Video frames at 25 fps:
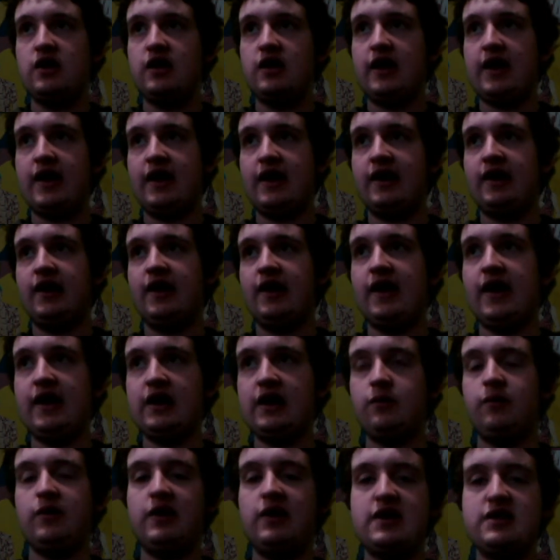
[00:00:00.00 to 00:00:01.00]
And
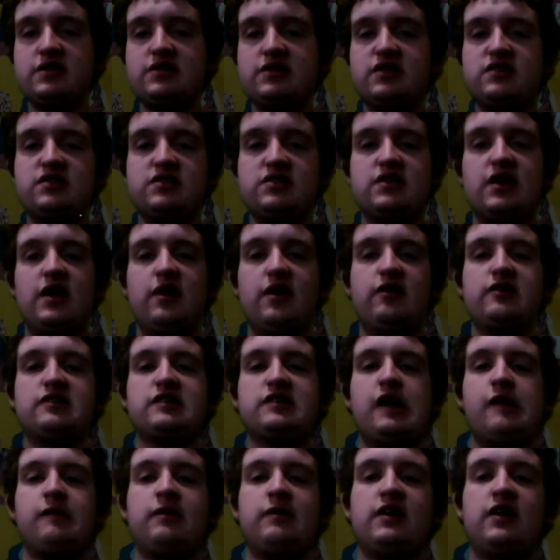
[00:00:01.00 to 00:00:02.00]
anyways, this is Eric
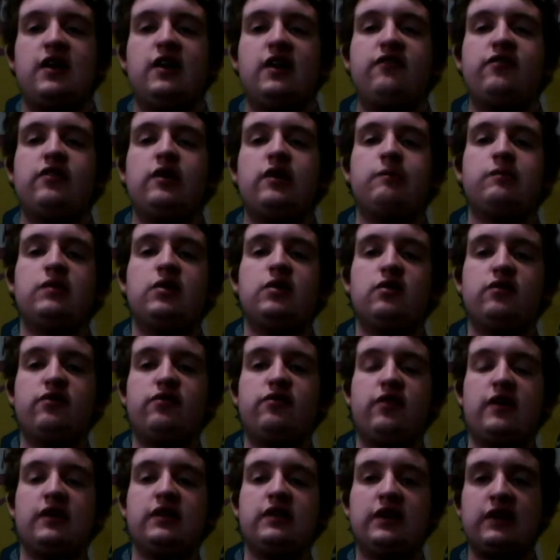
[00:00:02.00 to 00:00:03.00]
signing off from your
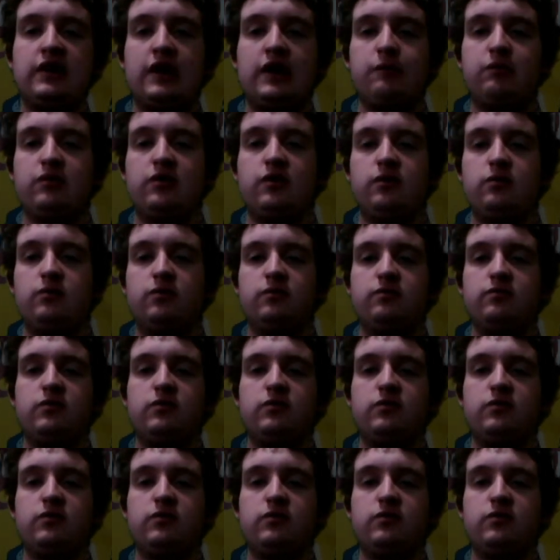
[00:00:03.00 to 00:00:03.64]
friendly neighborhood